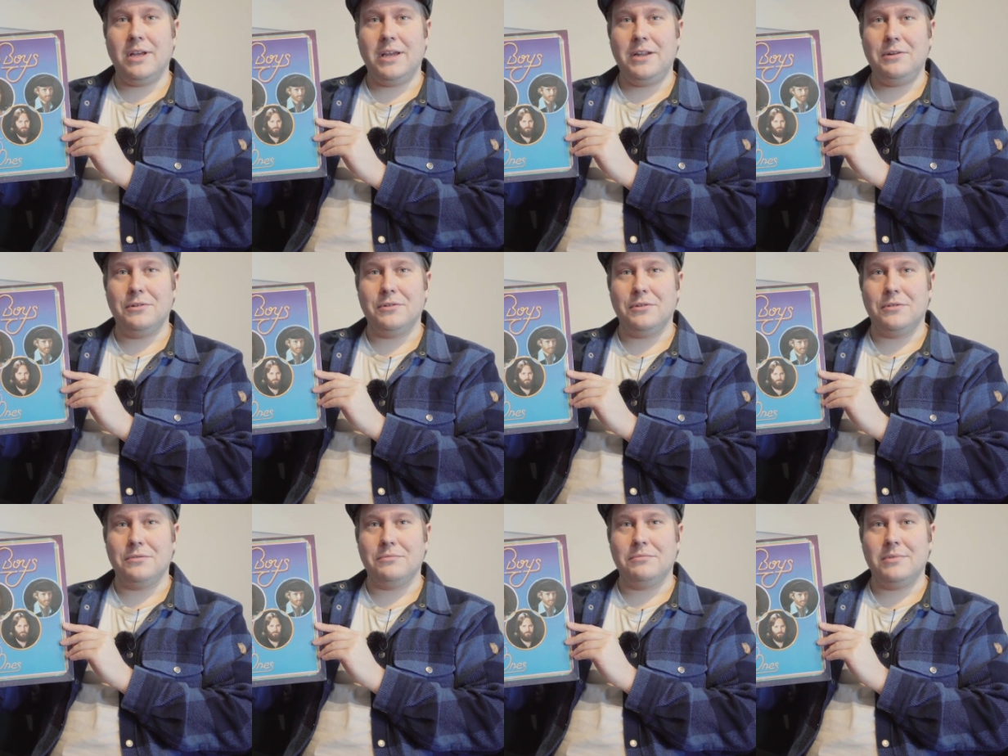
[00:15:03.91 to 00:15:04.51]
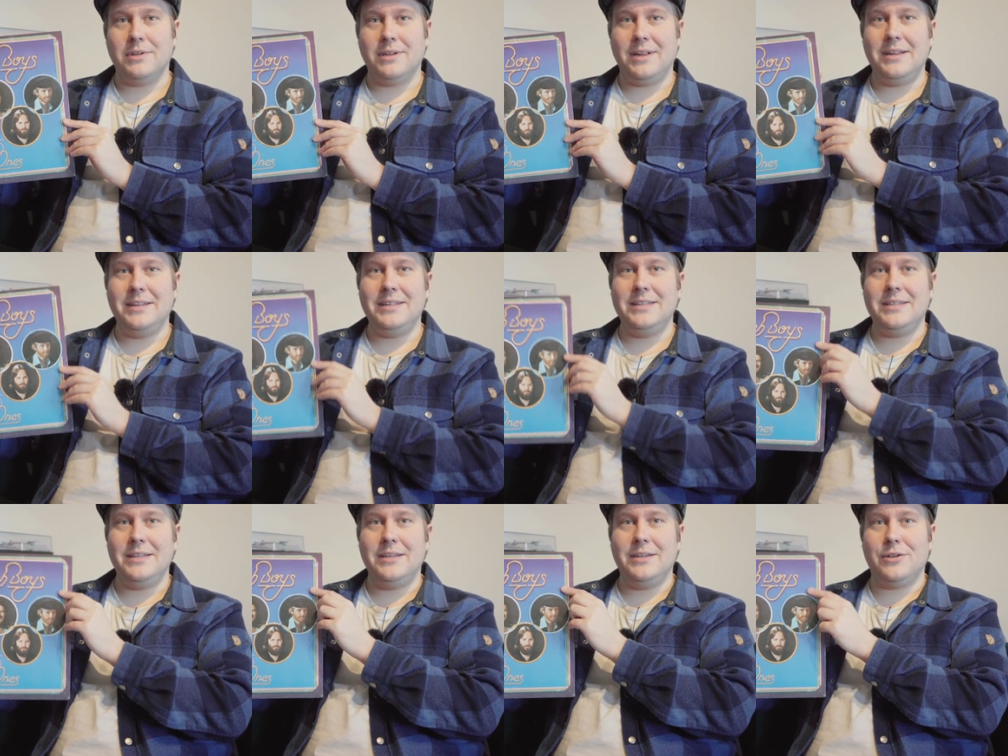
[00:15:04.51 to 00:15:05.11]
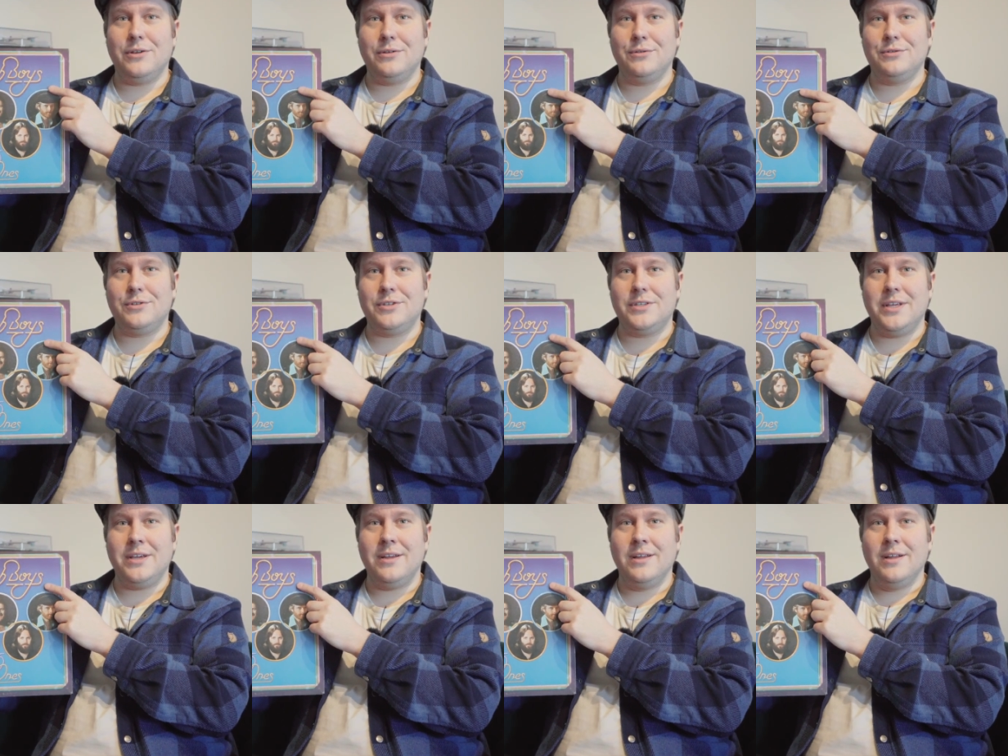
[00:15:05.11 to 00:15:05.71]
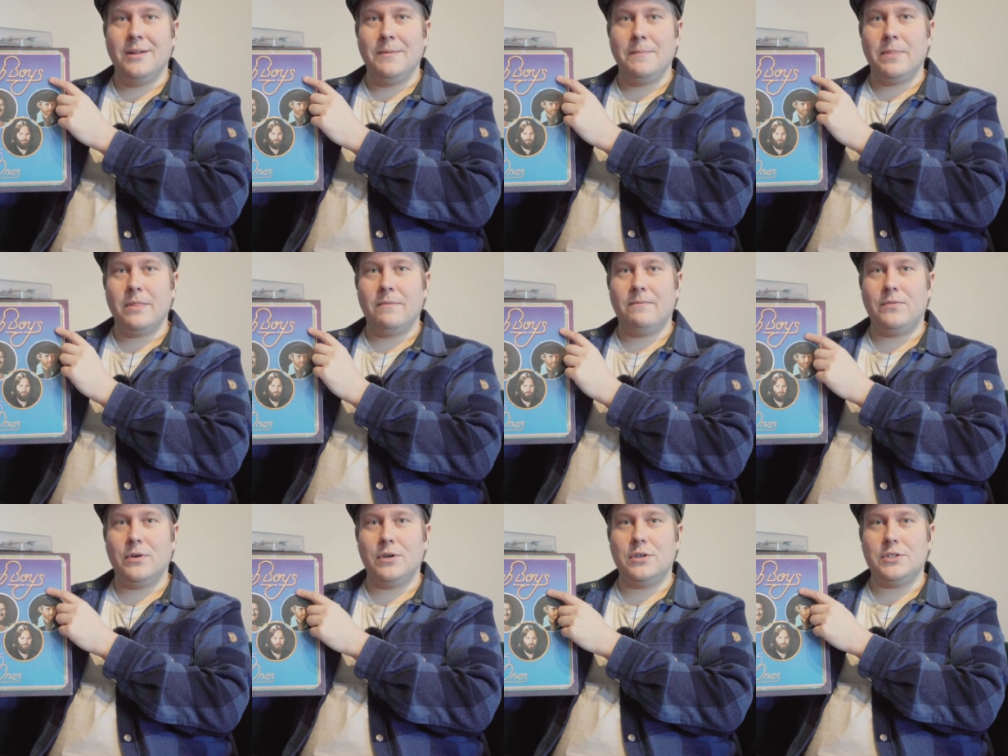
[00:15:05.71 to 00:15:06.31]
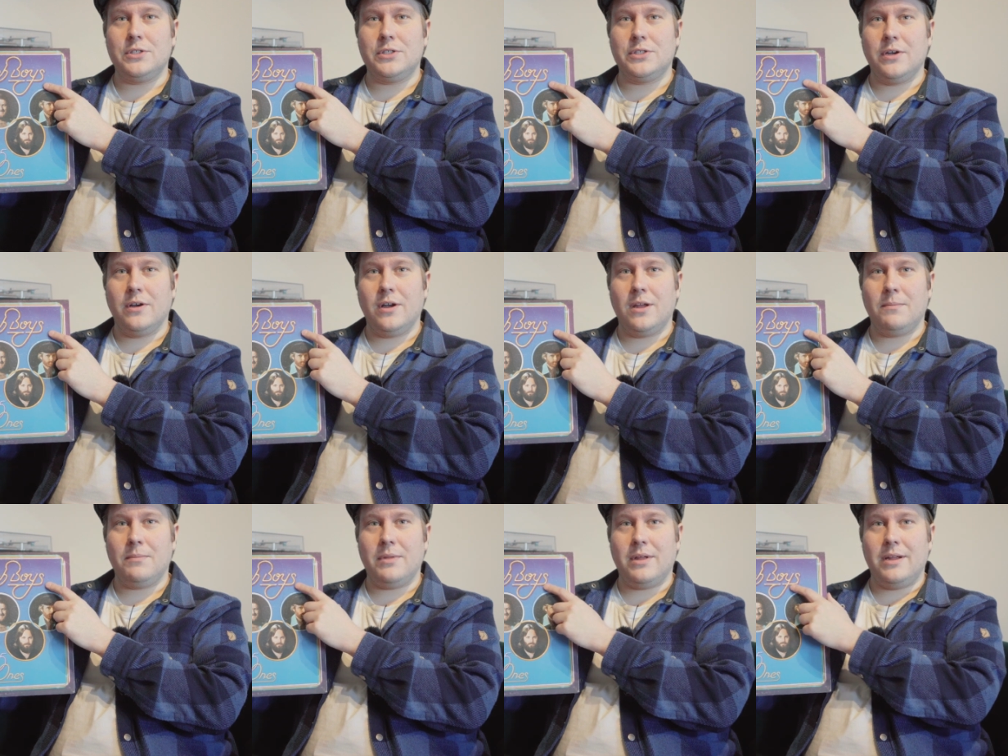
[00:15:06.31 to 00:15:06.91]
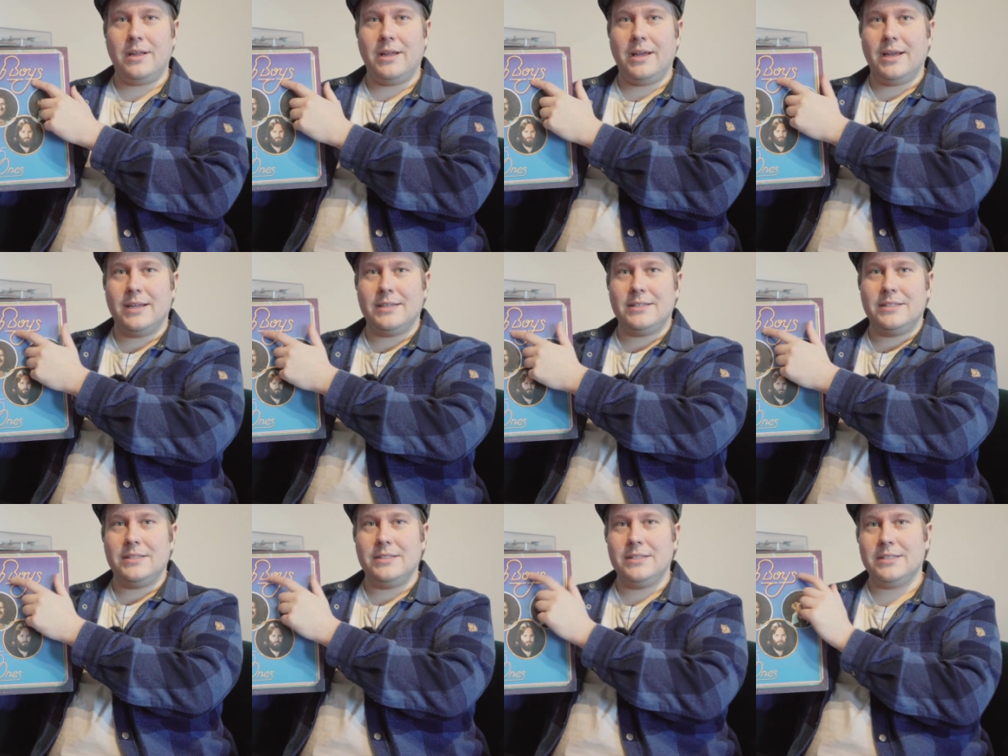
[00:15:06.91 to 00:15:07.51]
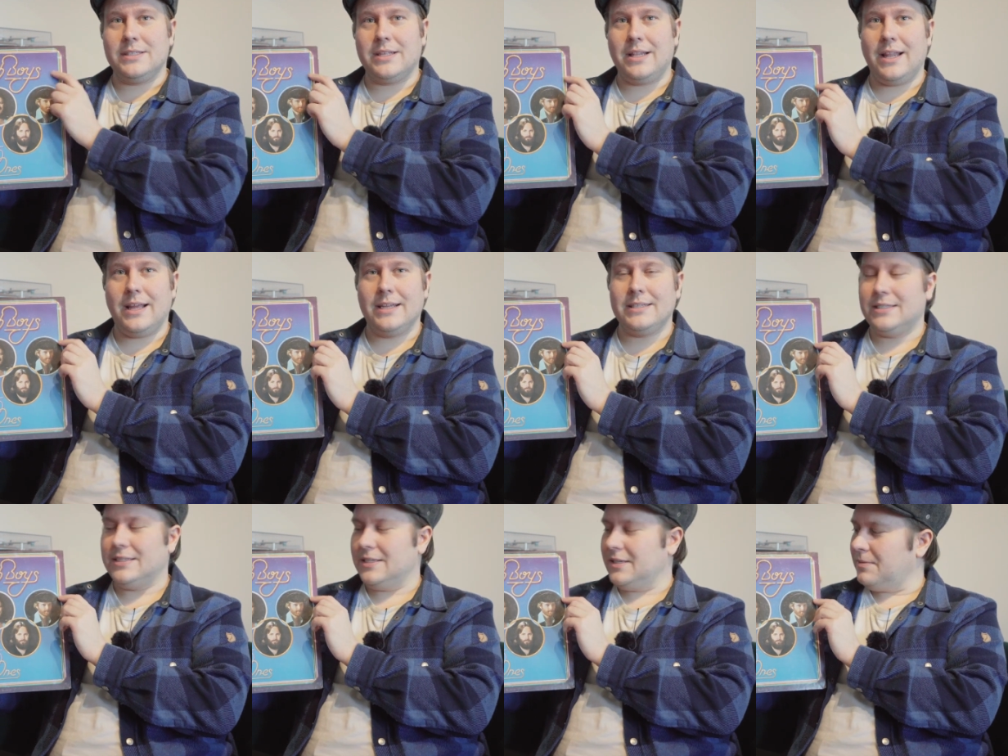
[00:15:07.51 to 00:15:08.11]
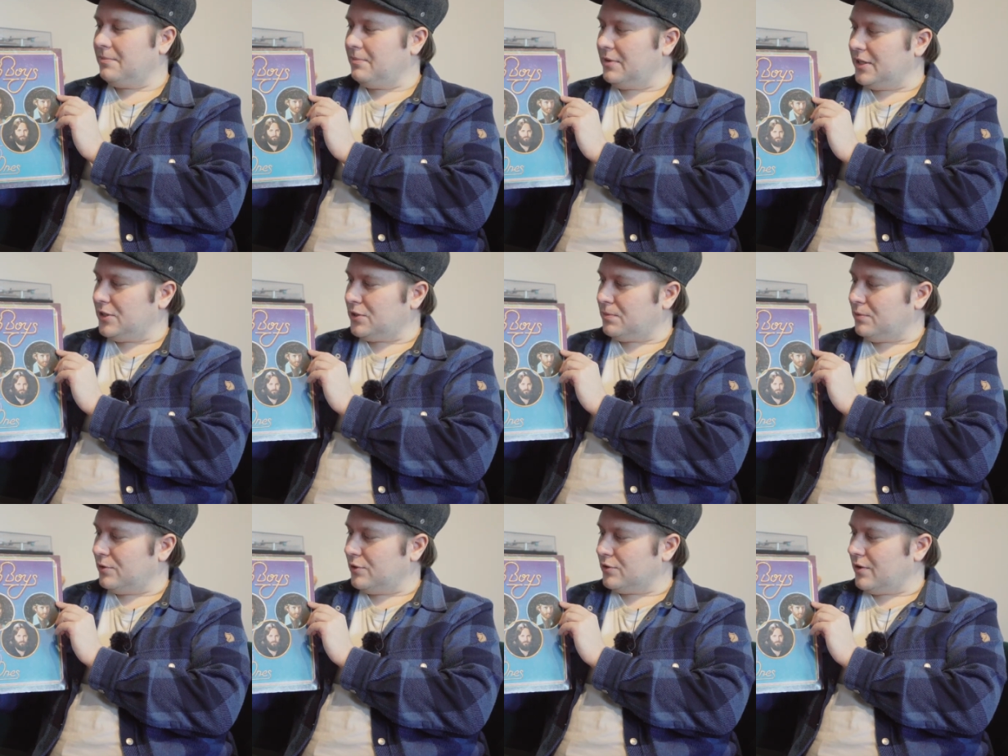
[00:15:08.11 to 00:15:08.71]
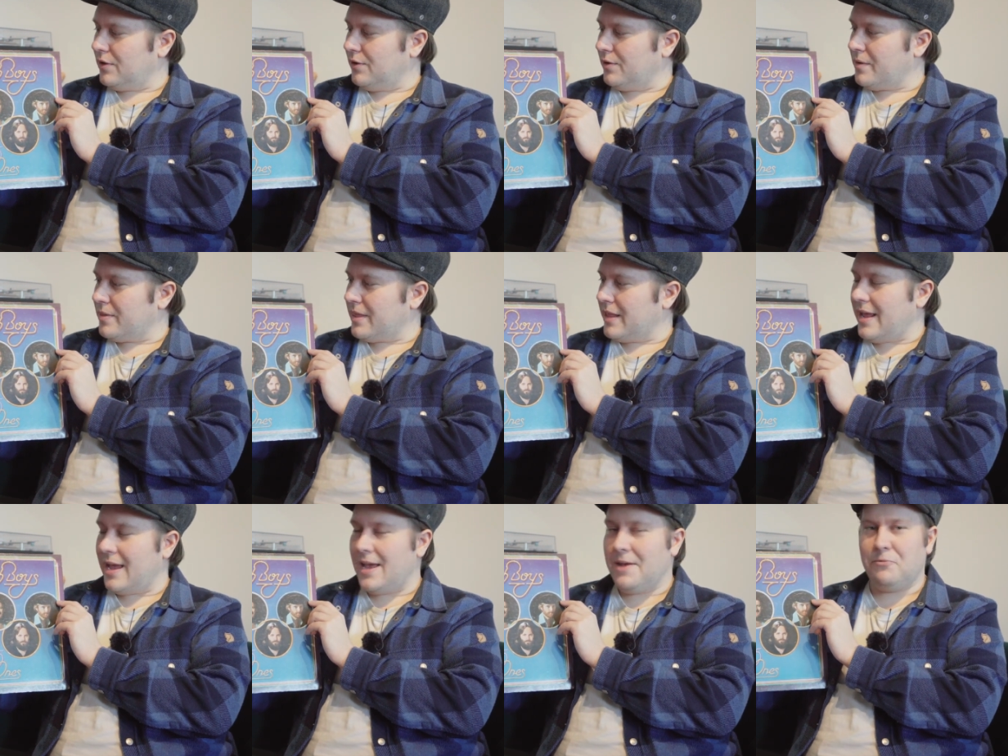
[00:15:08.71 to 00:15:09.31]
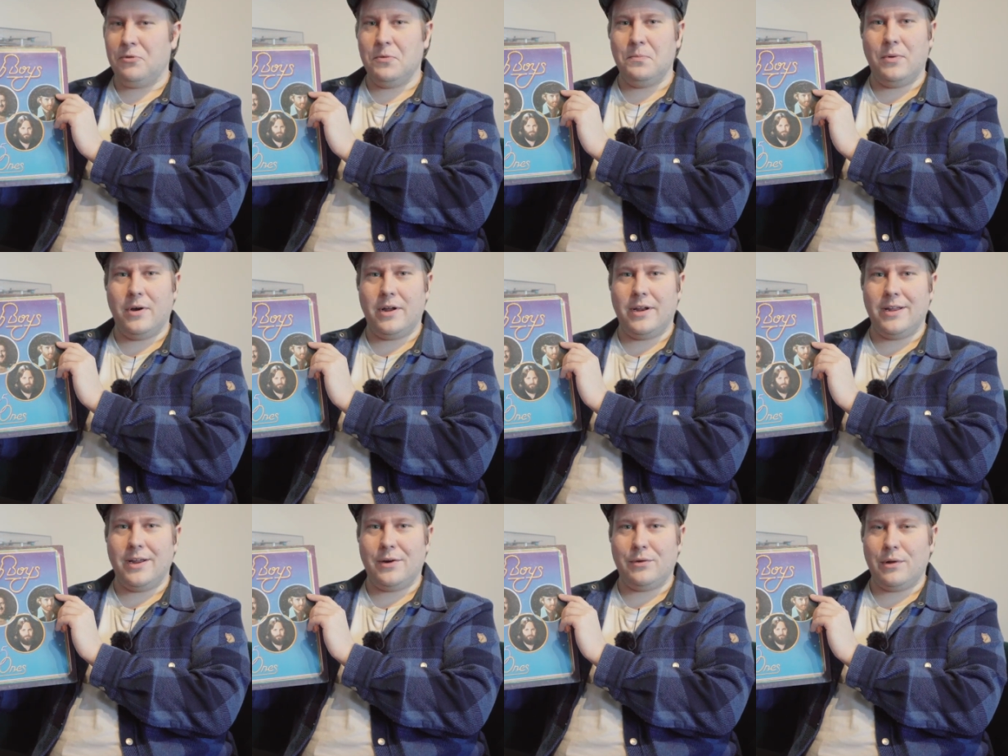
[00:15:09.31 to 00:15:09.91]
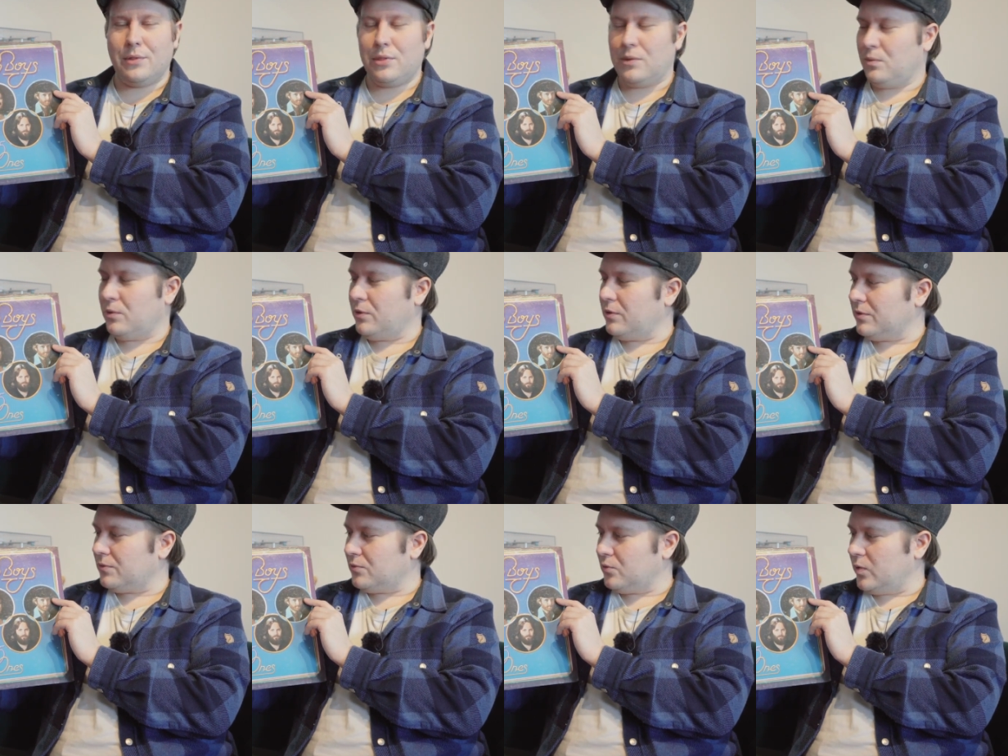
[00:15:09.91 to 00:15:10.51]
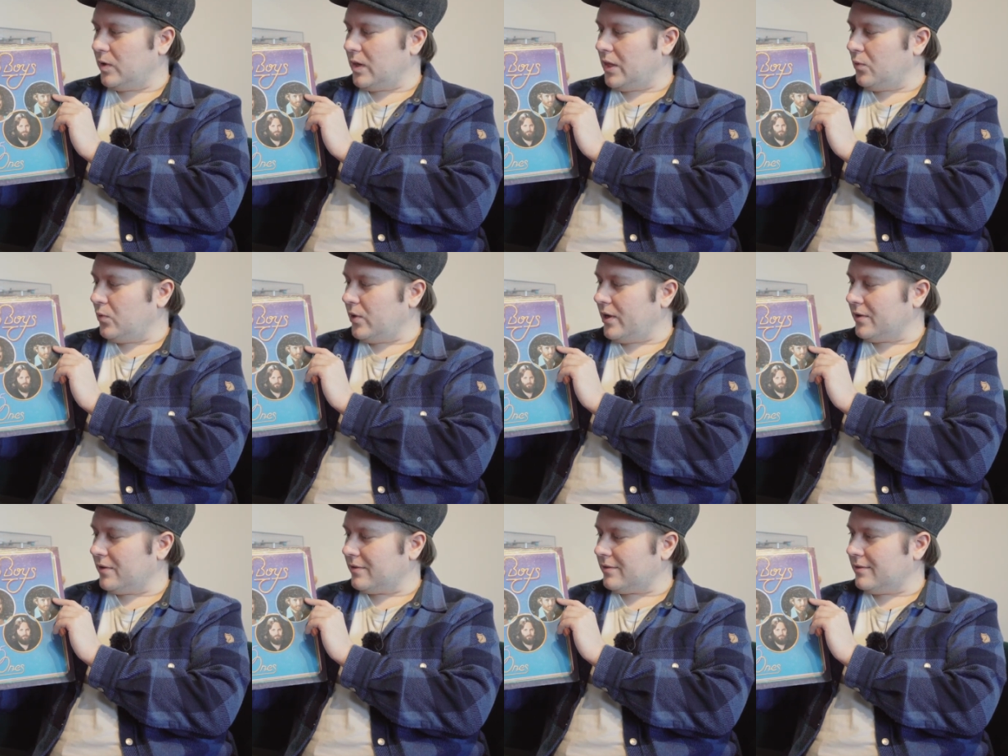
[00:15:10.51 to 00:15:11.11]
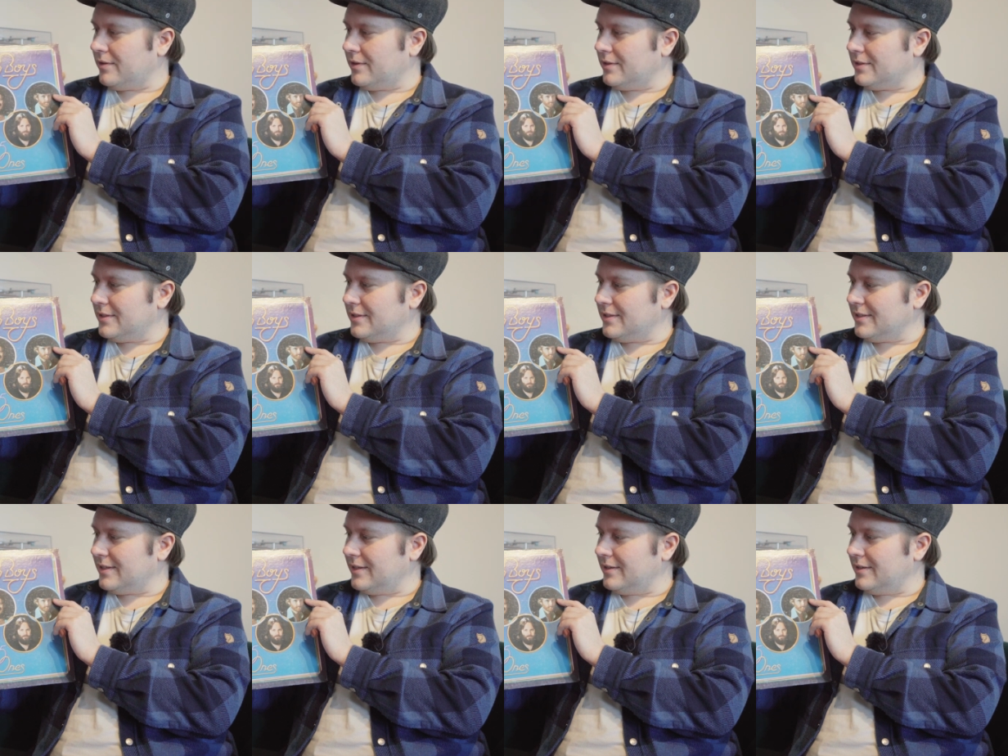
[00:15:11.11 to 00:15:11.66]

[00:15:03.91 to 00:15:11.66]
I don't know, it includes the first time that it has this classic Beach Boys logo that everybody around the world really recognizes.